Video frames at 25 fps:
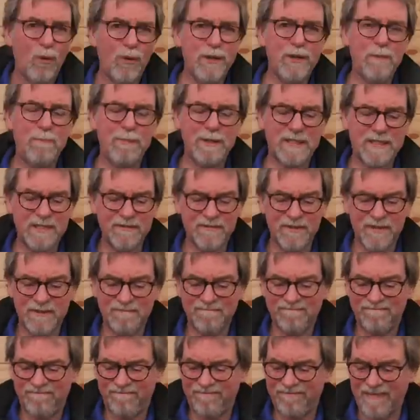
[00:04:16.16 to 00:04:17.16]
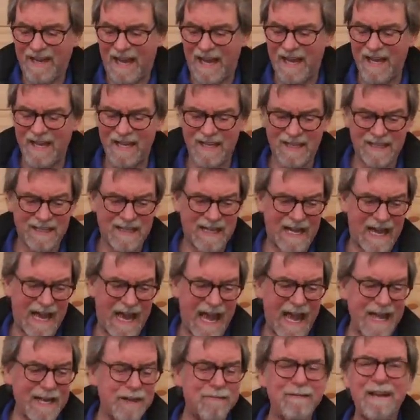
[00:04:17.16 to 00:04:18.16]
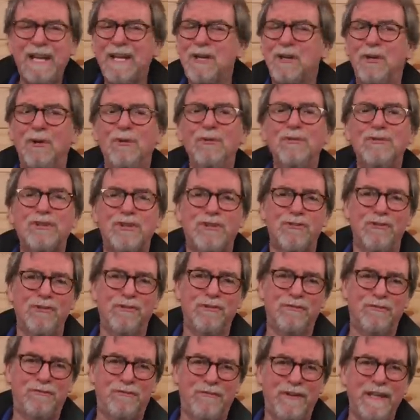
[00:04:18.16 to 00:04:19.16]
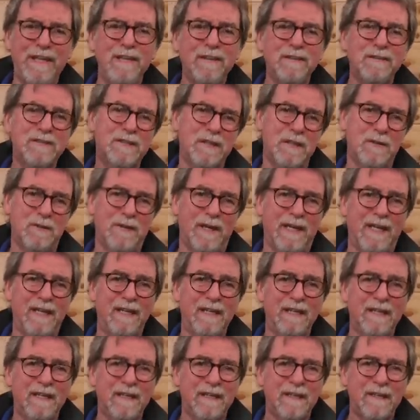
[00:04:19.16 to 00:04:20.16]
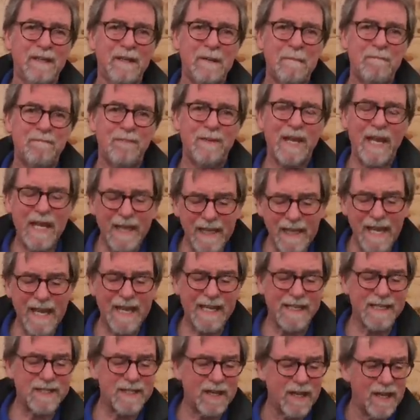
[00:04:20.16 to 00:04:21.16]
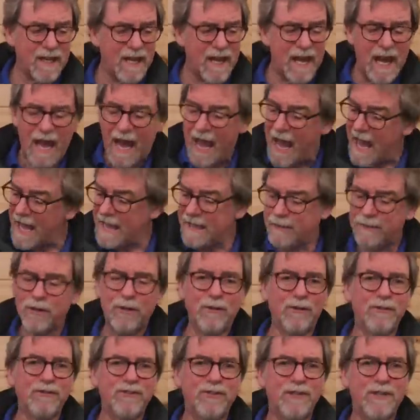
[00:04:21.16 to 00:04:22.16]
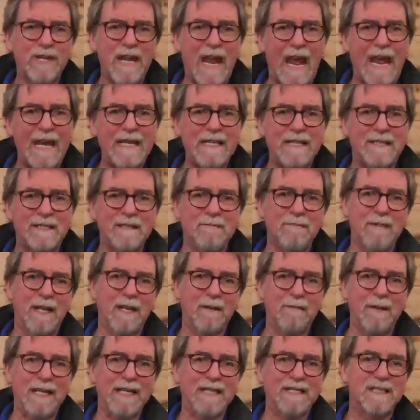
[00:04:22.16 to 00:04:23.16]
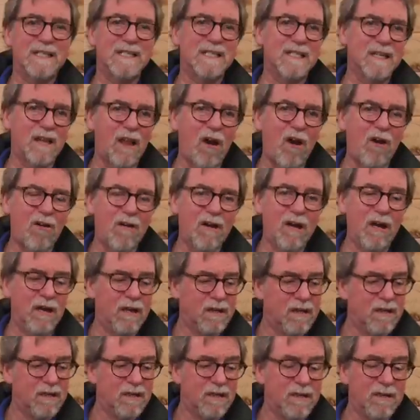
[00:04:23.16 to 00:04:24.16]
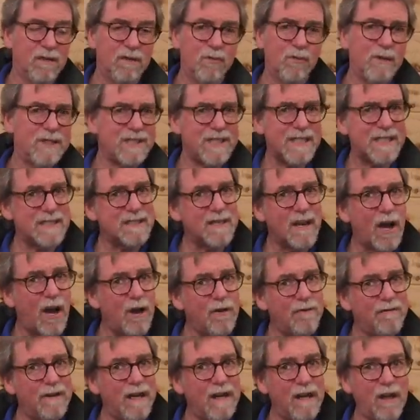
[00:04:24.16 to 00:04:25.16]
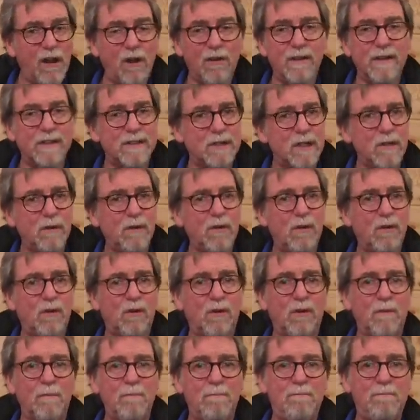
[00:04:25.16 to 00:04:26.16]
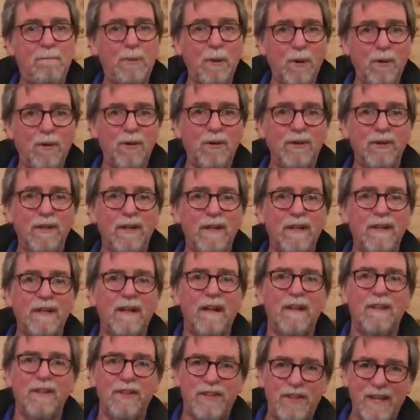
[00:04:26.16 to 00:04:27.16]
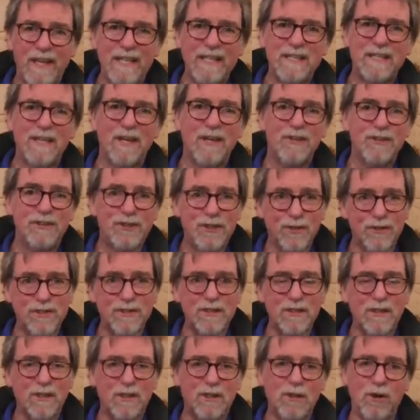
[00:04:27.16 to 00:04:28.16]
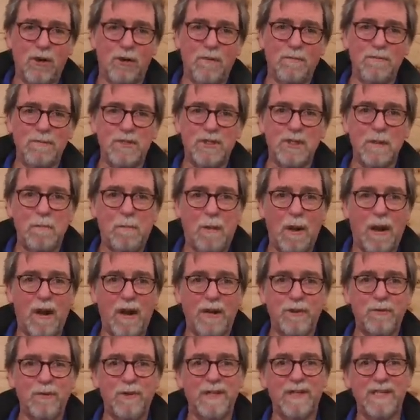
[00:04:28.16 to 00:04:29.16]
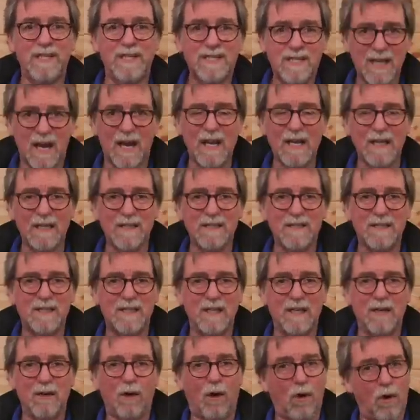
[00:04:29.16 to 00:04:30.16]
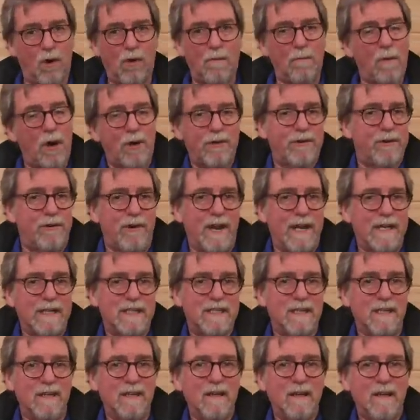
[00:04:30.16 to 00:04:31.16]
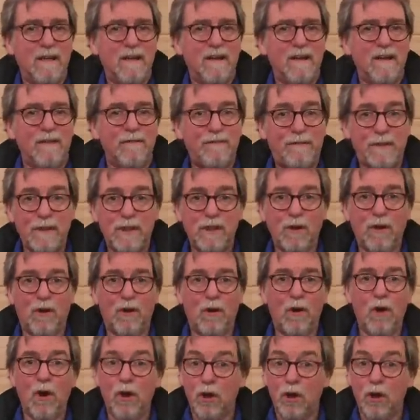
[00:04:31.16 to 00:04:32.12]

with a bit of an agricultural feel to it. It is 880mm long, which isn't overly long at all, but this doesn't come supplied with a silencer or moderator for your